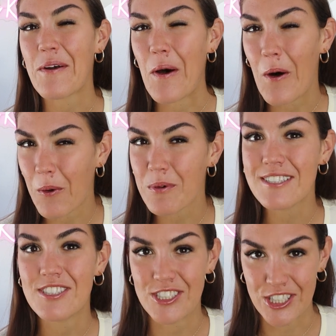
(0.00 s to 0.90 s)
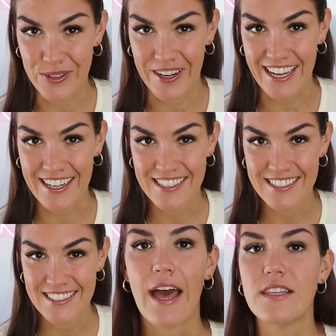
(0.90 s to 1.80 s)
they're always chewing.
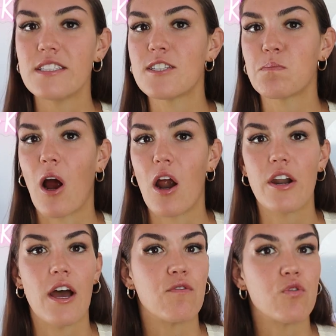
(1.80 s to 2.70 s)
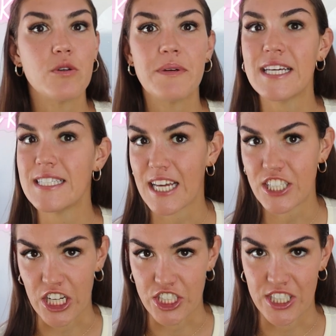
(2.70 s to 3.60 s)
And this is part of ruminant
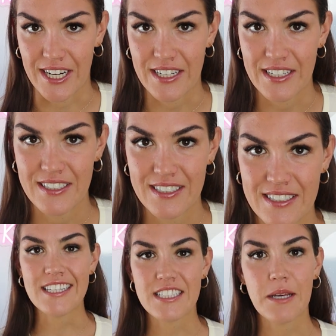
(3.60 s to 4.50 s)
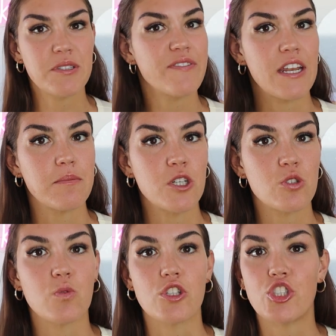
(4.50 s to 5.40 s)
digestion. These types of
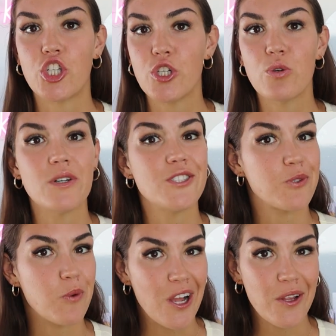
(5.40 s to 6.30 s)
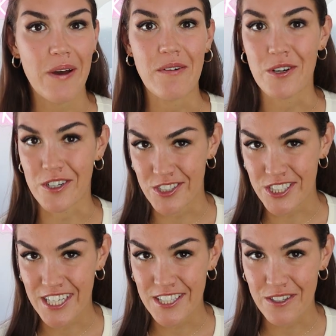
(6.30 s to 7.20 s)
animals will chew, swallow, and
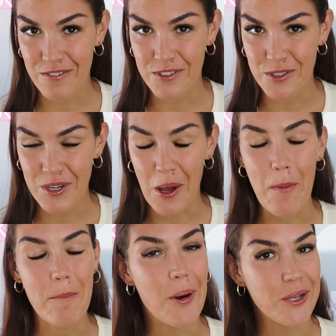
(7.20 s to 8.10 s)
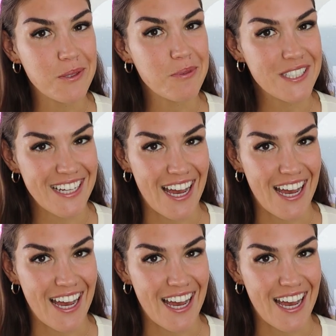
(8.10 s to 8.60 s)
regurgitate their food multiple